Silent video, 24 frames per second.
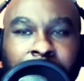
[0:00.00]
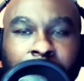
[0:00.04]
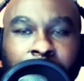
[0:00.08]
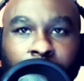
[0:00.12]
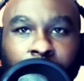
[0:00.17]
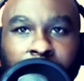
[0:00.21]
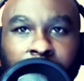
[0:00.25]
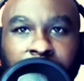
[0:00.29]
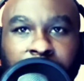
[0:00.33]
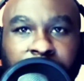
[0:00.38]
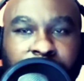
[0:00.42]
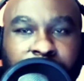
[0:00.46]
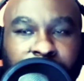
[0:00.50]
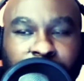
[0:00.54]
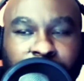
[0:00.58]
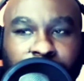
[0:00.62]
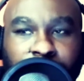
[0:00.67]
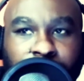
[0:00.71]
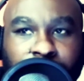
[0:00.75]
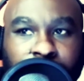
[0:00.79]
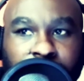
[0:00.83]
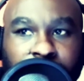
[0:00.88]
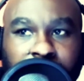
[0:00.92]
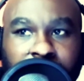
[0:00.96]
one
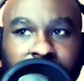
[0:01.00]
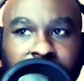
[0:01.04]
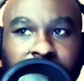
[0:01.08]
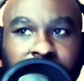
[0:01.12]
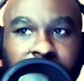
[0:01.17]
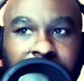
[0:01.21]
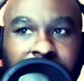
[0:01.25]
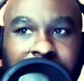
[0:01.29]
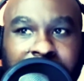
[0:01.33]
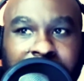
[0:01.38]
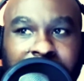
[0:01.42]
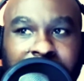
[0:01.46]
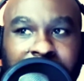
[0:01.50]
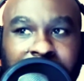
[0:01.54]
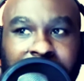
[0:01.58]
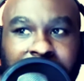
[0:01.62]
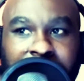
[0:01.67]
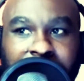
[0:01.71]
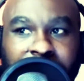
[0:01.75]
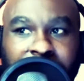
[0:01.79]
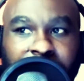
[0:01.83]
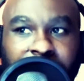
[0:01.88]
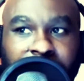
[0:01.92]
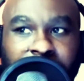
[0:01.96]
school at the
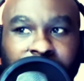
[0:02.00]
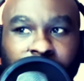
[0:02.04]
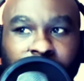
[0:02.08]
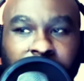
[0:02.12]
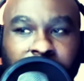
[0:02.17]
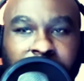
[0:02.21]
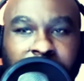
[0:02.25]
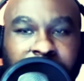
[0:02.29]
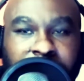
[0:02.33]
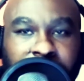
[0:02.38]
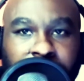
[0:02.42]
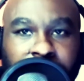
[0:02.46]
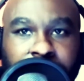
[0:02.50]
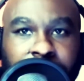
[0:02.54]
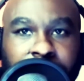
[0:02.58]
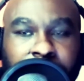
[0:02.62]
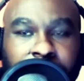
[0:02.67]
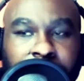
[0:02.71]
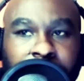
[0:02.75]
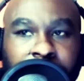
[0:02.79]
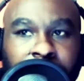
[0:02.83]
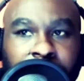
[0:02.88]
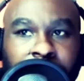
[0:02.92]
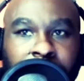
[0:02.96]
end of 1
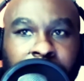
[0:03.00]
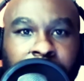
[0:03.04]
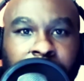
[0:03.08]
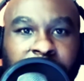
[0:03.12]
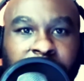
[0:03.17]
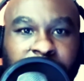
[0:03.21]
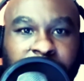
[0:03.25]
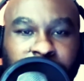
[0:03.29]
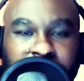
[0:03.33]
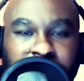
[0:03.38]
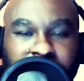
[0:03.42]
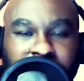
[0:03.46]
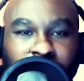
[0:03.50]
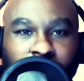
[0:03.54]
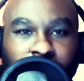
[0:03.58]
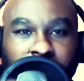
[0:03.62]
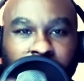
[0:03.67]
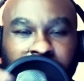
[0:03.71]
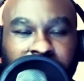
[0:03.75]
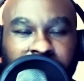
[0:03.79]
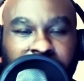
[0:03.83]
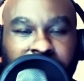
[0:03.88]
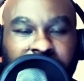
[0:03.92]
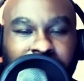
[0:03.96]
year, spent
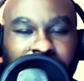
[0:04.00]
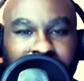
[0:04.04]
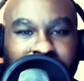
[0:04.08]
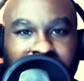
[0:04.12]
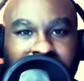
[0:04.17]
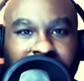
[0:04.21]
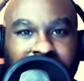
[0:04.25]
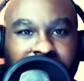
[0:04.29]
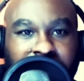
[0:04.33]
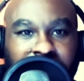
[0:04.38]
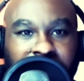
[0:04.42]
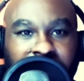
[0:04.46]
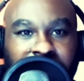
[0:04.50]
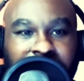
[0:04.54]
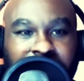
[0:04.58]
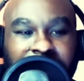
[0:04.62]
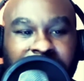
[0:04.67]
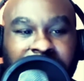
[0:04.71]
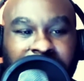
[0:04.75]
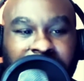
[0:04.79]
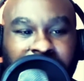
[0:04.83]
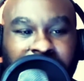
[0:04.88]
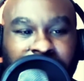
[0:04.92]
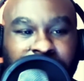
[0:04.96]
one semester at
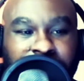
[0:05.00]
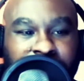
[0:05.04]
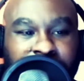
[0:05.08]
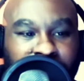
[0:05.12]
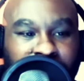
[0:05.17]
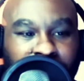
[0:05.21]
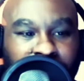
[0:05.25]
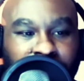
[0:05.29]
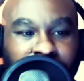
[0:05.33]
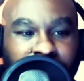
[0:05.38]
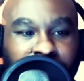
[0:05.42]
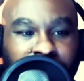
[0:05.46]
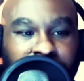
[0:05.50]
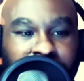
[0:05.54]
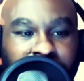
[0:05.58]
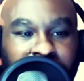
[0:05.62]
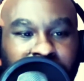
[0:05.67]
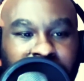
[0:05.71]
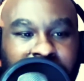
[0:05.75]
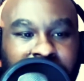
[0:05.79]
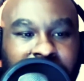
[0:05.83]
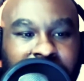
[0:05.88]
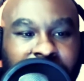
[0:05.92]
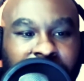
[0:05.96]
a different
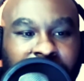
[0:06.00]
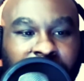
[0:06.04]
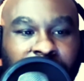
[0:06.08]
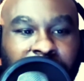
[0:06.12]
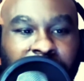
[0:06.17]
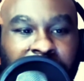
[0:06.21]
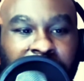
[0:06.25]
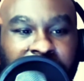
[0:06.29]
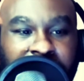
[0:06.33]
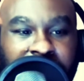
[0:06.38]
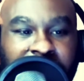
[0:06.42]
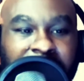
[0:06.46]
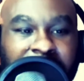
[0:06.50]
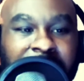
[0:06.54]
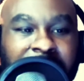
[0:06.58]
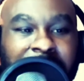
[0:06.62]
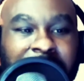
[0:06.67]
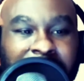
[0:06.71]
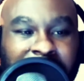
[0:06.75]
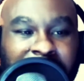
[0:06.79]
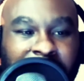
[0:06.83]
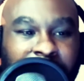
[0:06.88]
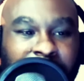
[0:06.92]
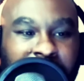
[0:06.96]
school in high school, and then the
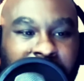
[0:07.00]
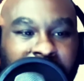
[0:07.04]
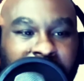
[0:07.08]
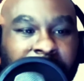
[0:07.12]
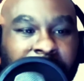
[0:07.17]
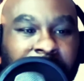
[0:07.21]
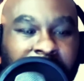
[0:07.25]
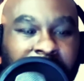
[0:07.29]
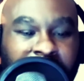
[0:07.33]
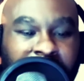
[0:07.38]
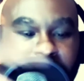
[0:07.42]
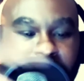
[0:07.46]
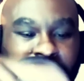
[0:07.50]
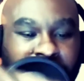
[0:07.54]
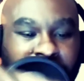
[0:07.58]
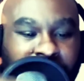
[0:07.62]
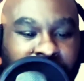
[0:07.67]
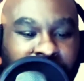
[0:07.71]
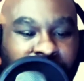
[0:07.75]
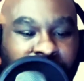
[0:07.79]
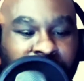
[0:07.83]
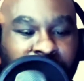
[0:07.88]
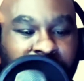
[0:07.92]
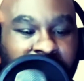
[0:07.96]
next semester in a
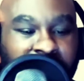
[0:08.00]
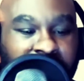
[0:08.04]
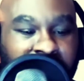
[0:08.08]
different school.